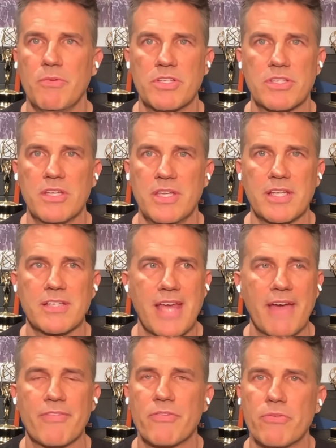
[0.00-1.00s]
which the Knicks
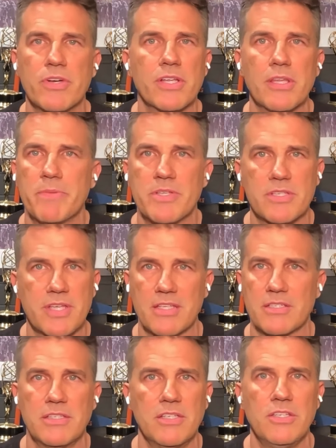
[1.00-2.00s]
haven't really
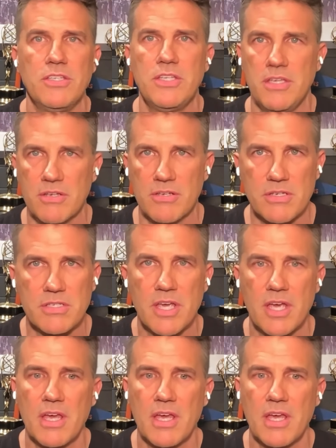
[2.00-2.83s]
possessed in years.